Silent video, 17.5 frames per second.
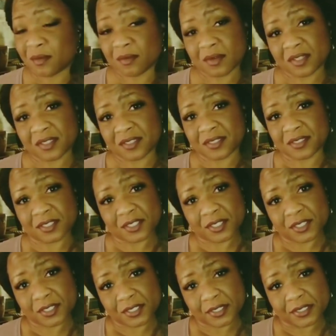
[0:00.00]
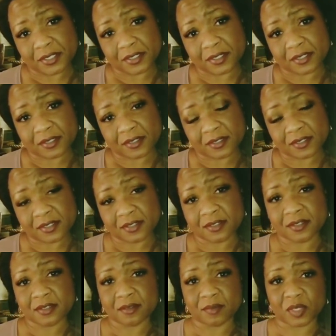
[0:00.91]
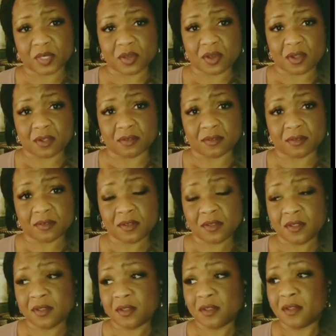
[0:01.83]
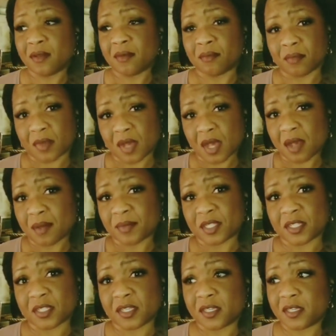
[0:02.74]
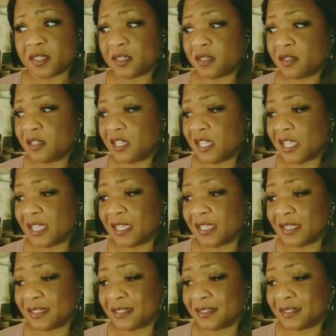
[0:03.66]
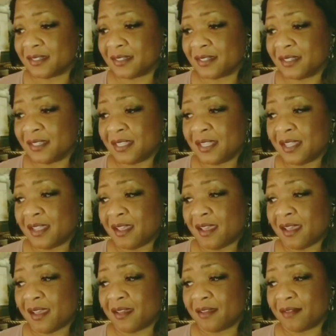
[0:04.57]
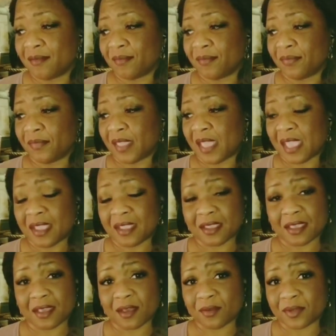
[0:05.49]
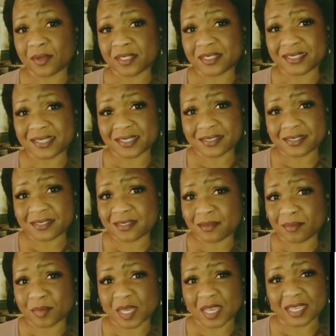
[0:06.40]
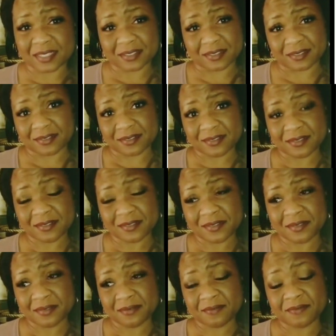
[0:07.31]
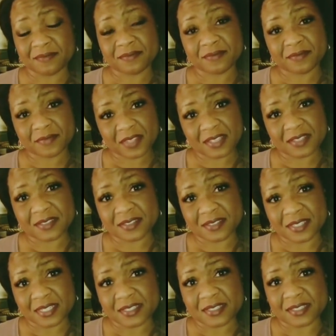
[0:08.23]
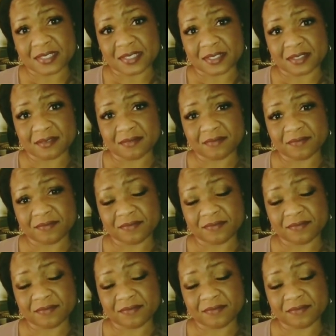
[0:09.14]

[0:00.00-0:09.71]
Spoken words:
wants to cook, called Mamala, and hang out with Ditzy Biden. He's ditzy.